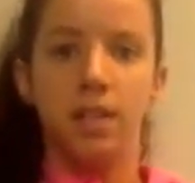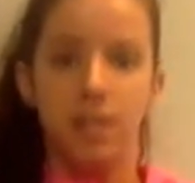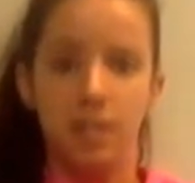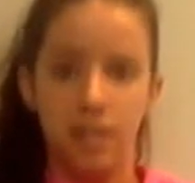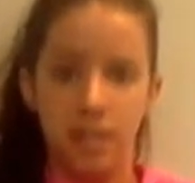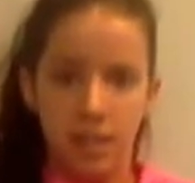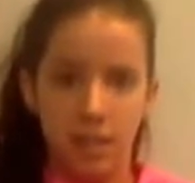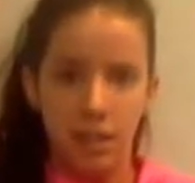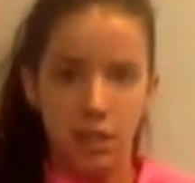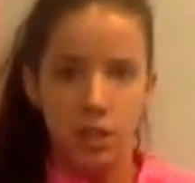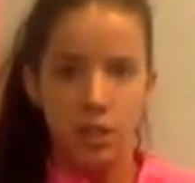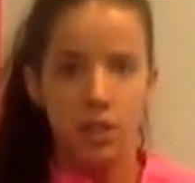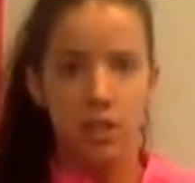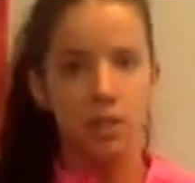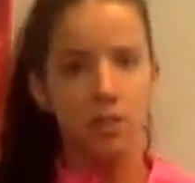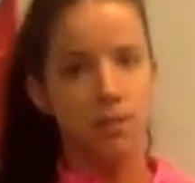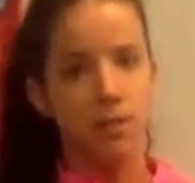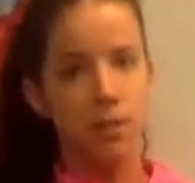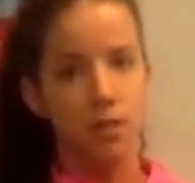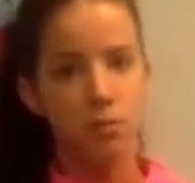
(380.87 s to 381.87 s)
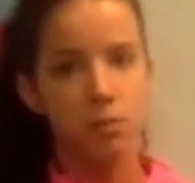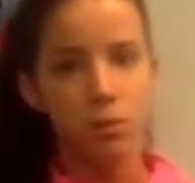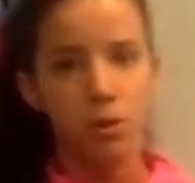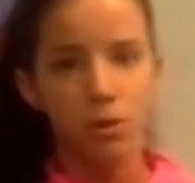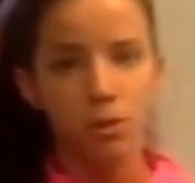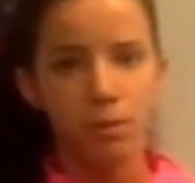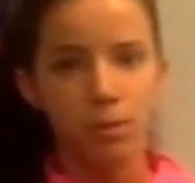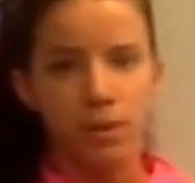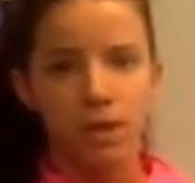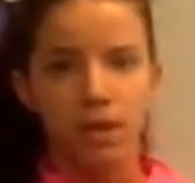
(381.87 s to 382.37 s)
each individual
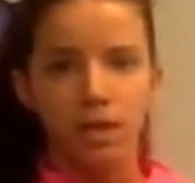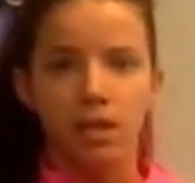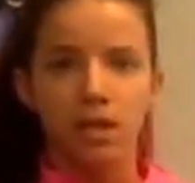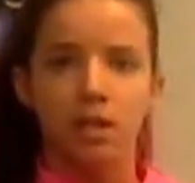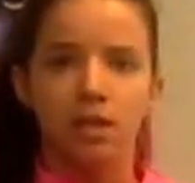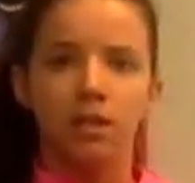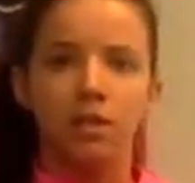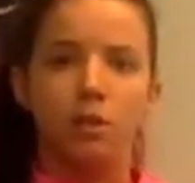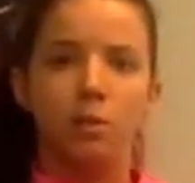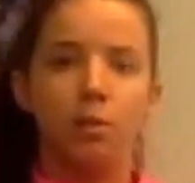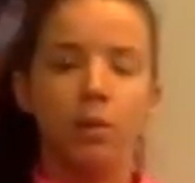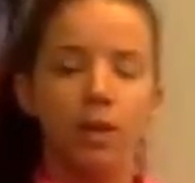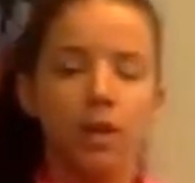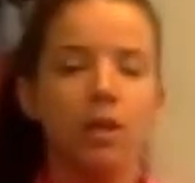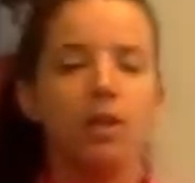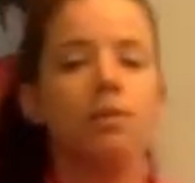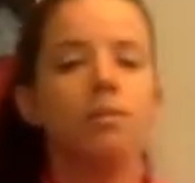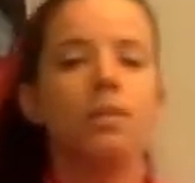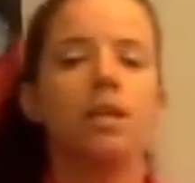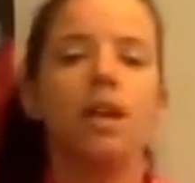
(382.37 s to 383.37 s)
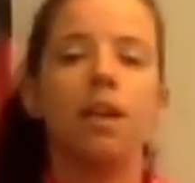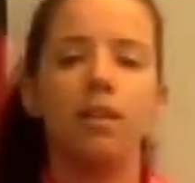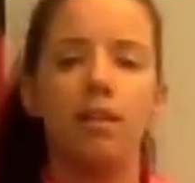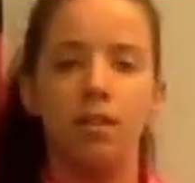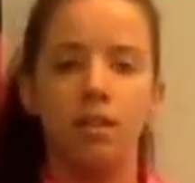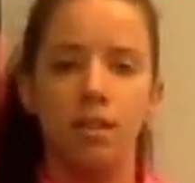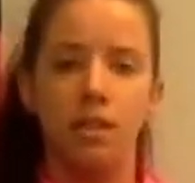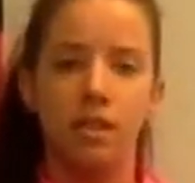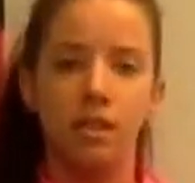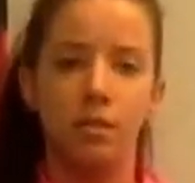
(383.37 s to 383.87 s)
hoop. So putting them together,
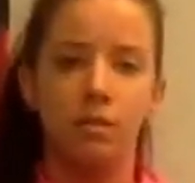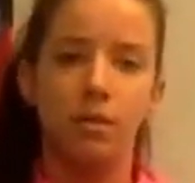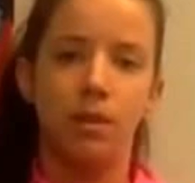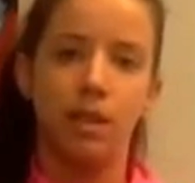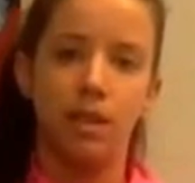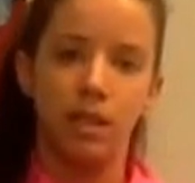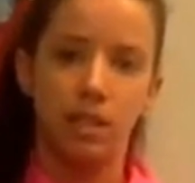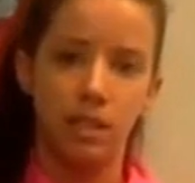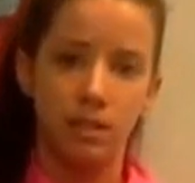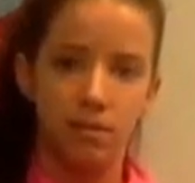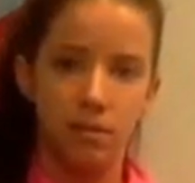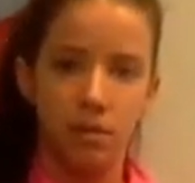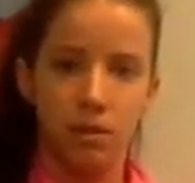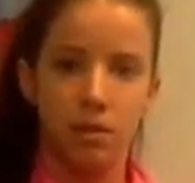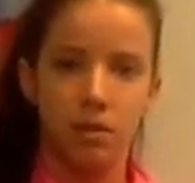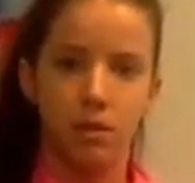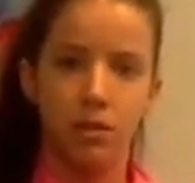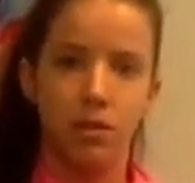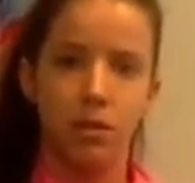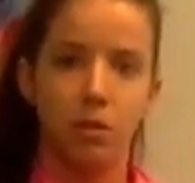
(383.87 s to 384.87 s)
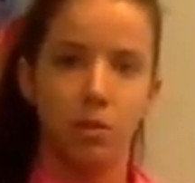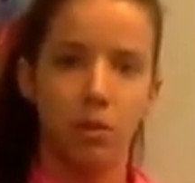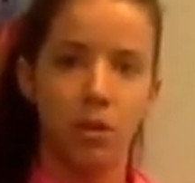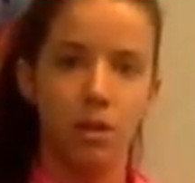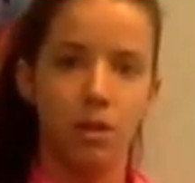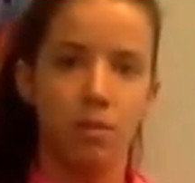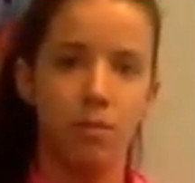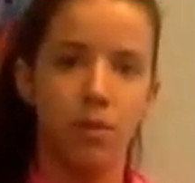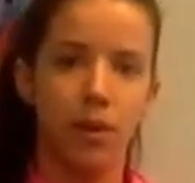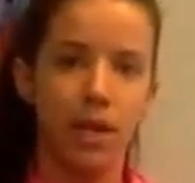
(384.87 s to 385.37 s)
this is where it gets difficult. So we're
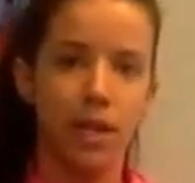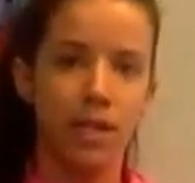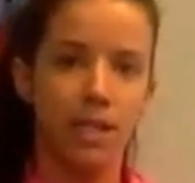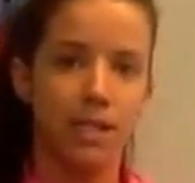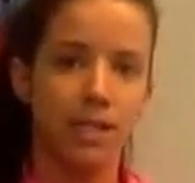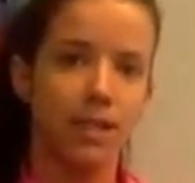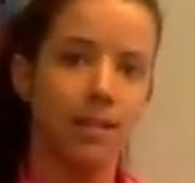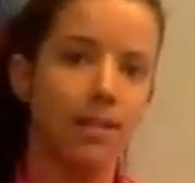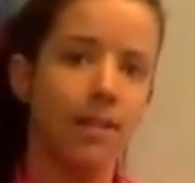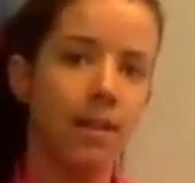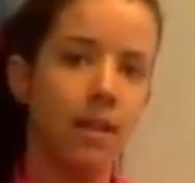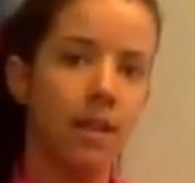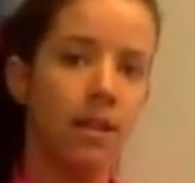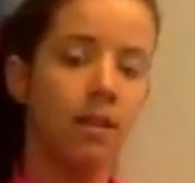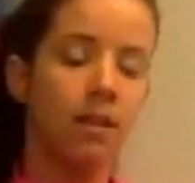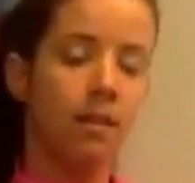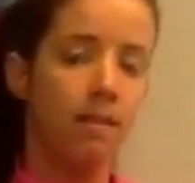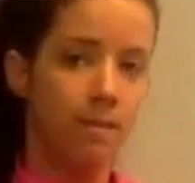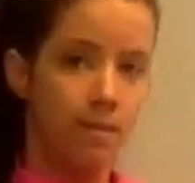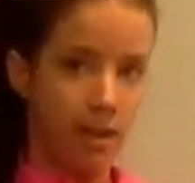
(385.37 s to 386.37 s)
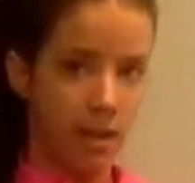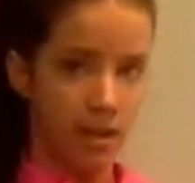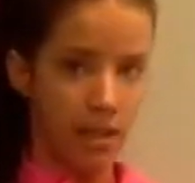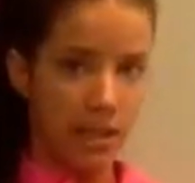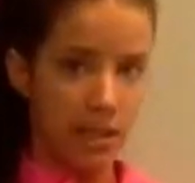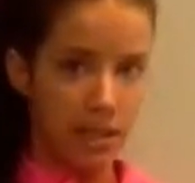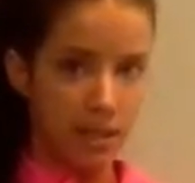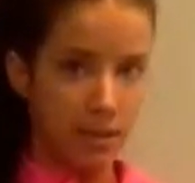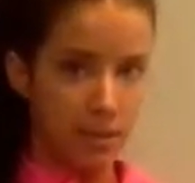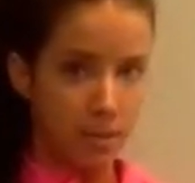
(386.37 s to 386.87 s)
gonna break it down very
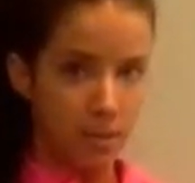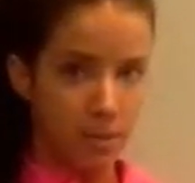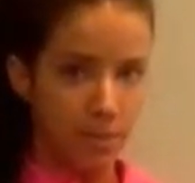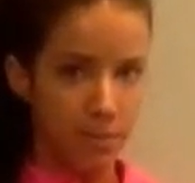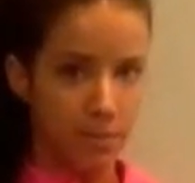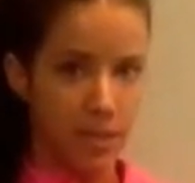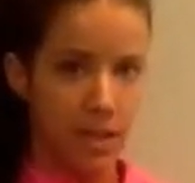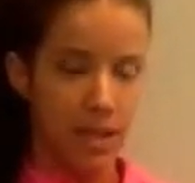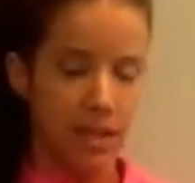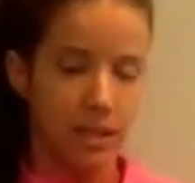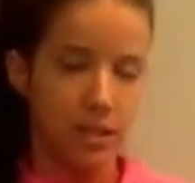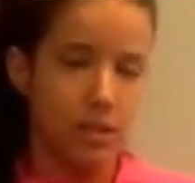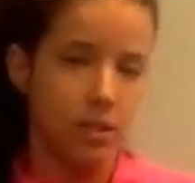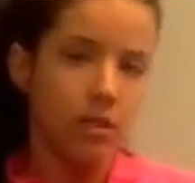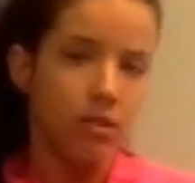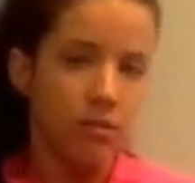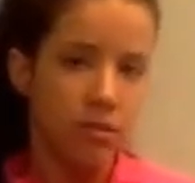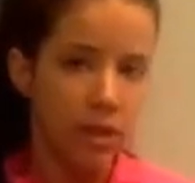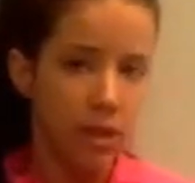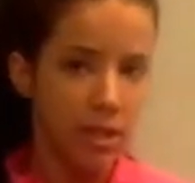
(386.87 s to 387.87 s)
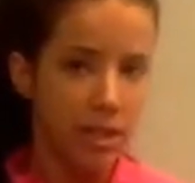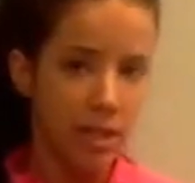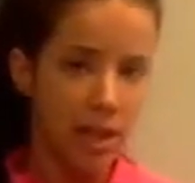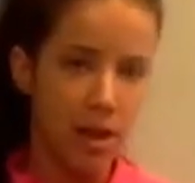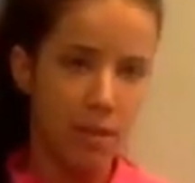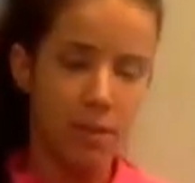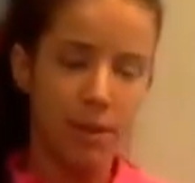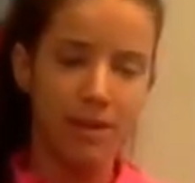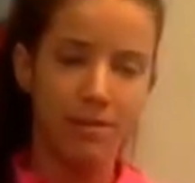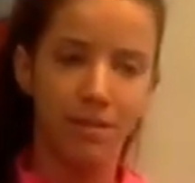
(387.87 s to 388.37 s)
slow. And it's going very
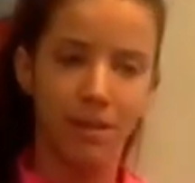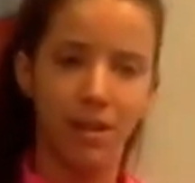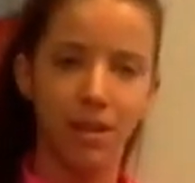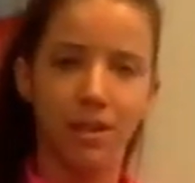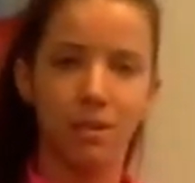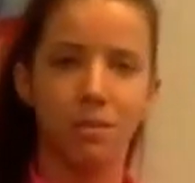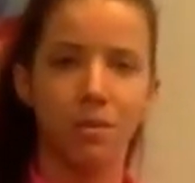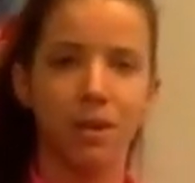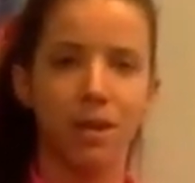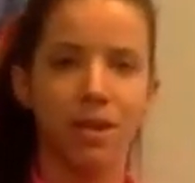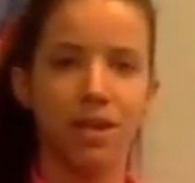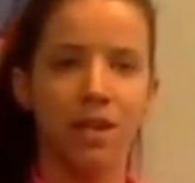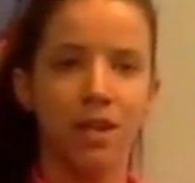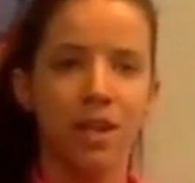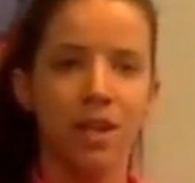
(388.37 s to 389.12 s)
sloppy at first, but